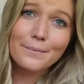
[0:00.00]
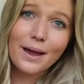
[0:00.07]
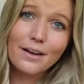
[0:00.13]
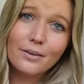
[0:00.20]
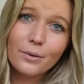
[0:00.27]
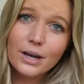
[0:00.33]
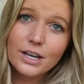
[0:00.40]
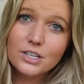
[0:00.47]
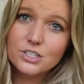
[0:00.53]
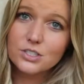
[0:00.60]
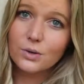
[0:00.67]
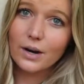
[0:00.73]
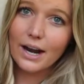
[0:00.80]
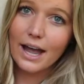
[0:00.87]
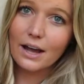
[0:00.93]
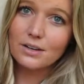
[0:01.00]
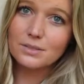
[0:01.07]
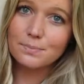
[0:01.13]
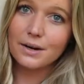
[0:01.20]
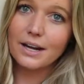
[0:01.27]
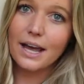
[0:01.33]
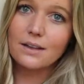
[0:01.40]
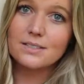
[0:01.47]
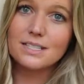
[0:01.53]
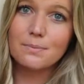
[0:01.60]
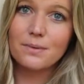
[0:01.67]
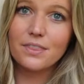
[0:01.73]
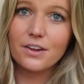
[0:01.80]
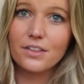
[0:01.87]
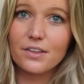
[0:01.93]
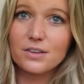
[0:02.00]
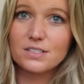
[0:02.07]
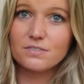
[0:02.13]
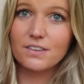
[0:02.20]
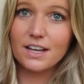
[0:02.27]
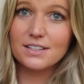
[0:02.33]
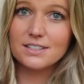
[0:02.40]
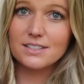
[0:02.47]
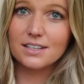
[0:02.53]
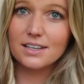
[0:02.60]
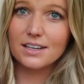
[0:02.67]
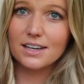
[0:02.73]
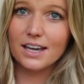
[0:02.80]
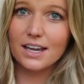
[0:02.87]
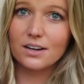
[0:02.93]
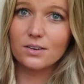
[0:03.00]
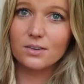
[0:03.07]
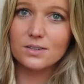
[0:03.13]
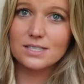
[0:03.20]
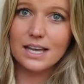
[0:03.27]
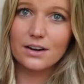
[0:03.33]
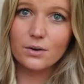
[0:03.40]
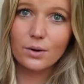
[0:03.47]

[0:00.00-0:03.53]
I'm not quite sure how to pronounce it, but they're those fancy candles at